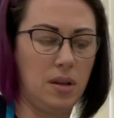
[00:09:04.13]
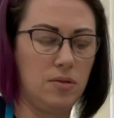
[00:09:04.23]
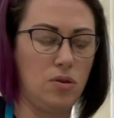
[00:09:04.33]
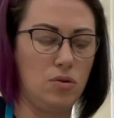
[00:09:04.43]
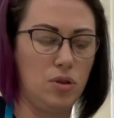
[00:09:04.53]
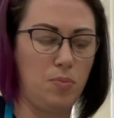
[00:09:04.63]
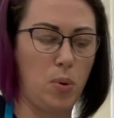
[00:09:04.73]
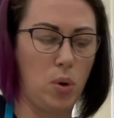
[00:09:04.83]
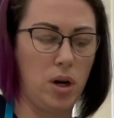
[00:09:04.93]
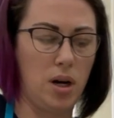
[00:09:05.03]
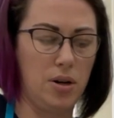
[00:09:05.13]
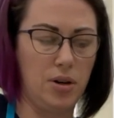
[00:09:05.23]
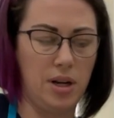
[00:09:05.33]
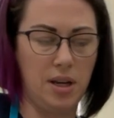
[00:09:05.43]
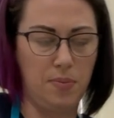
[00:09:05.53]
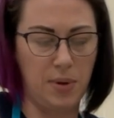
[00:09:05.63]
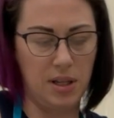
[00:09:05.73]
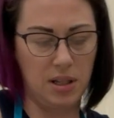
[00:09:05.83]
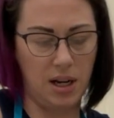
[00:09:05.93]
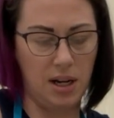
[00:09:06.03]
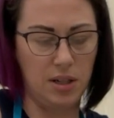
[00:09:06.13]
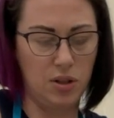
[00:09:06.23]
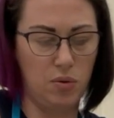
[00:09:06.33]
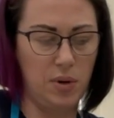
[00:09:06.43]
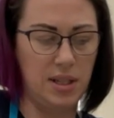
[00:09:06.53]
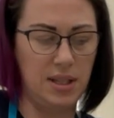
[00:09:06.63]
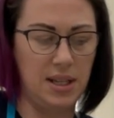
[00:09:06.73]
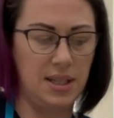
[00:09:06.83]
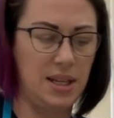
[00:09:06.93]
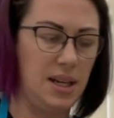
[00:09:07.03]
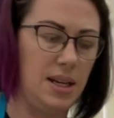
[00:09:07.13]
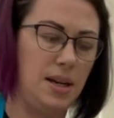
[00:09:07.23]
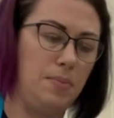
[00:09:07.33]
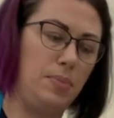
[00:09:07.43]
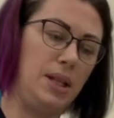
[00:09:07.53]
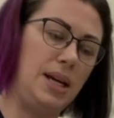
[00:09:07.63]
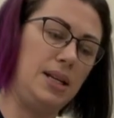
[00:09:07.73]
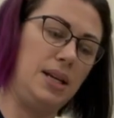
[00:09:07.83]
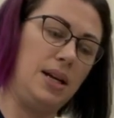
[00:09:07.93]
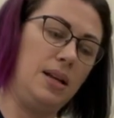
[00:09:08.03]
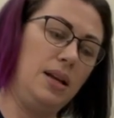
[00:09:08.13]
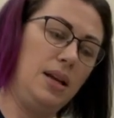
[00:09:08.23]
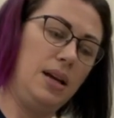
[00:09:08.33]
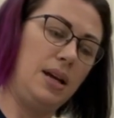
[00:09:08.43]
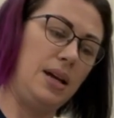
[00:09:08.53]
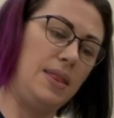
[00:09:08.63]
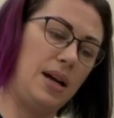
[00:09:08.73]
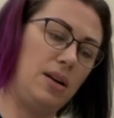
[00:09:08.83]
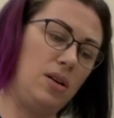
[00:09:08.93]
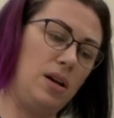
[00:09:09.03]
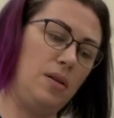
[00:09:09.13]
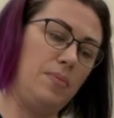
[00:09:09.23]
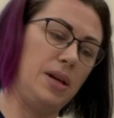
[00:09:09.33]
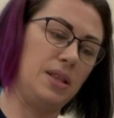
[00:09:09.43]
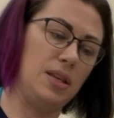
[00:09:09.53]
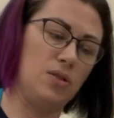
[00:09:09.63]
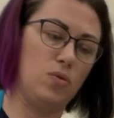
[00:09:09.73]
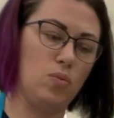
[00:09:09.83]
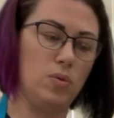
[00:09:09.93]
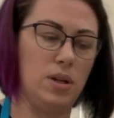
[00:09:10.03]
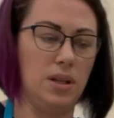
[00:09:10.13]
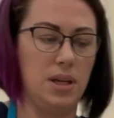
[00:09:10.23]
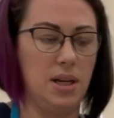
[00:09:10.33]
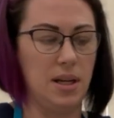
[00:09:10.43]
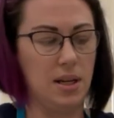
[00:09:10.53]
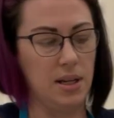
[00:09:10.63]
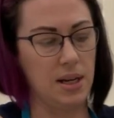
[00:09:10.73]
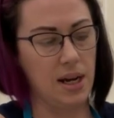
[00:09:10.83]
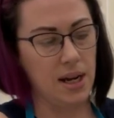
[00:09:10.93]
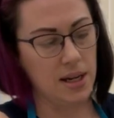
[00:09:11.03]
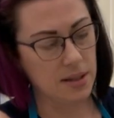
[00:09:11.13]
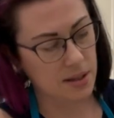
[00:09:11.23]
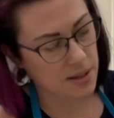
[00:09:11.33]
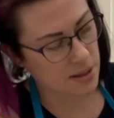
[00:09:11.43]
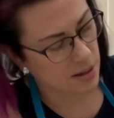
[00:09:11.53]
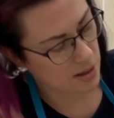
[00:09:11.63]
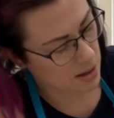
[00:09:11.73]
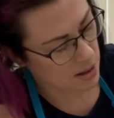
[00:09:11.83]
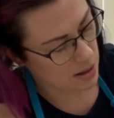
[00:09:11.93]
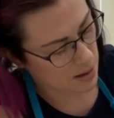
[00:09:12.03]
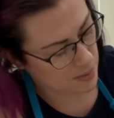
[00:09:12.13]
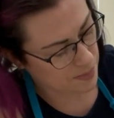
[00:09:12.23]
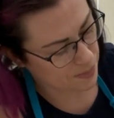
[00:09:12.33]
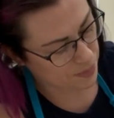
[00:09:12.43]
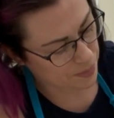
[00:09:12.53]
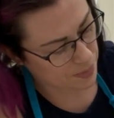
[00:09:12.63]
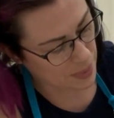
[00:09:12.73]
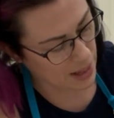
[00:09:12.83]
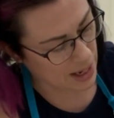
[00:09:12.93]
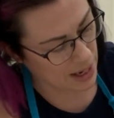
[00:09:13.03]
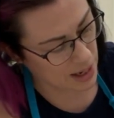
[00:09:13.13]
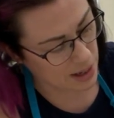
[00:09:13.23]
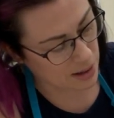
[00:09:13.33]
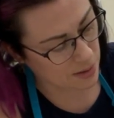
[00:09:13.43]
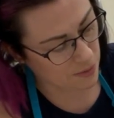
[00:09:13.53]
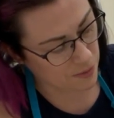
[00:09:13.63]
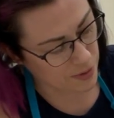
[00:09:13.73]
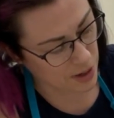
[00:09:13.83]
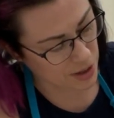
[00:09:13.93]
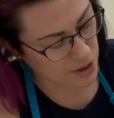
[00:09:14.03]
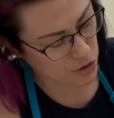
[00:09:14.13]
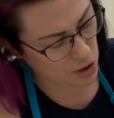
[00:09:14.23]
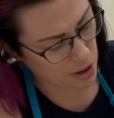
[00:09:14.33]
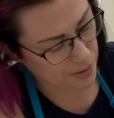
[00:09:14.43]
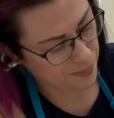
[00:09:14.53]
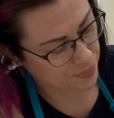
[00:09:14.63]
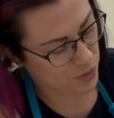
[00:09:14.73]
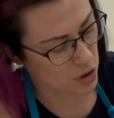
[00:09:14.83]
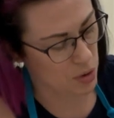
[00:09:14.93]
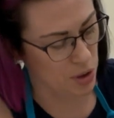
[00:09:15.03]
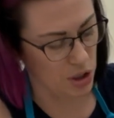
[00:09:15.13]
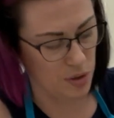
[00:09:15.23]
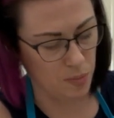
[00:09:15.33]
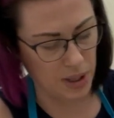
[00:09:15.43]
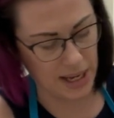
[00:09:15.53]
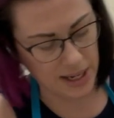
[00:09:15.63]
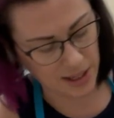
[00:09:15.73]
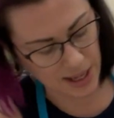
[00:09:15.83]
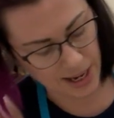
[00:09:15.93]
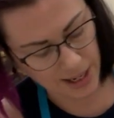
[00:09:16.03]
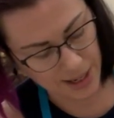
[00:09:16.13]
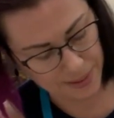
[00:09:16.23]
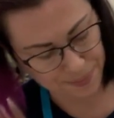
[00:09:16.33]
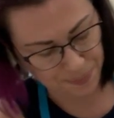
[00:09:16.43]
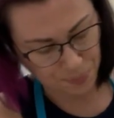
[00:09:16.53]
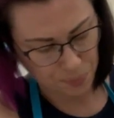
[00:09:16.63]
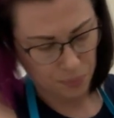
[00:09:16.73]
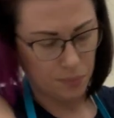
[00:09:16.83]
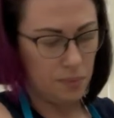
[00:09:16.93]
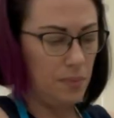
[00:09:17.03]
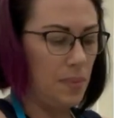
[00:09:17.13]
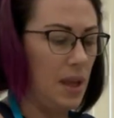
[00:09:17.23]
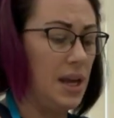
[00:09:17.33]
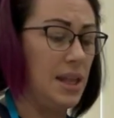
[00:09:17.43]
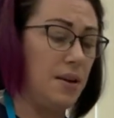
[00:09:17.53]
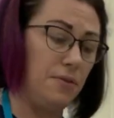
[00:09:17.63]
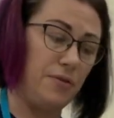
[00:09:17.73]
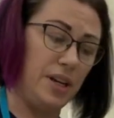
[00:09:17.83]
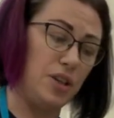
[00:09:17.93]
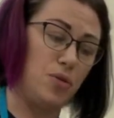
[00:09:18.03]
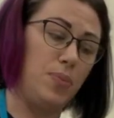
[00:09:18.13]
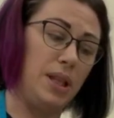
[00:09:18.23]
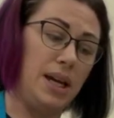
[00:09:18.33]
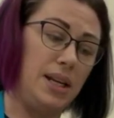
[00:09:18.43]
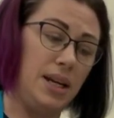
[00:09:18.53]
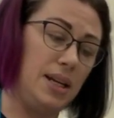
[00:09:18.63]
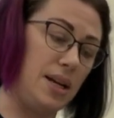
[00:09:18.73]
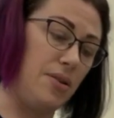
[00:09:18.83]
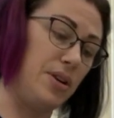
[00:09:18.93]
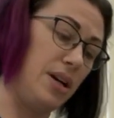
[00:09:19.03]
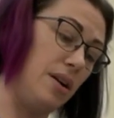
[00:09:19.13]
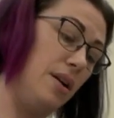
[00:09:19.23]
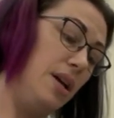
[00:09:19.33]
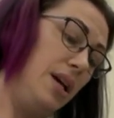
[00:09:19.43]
So support underneath, but kind of squeeze this in and blend it. And that'll help make this really nice and very strong. So you would just blend that in and then finish blending down here.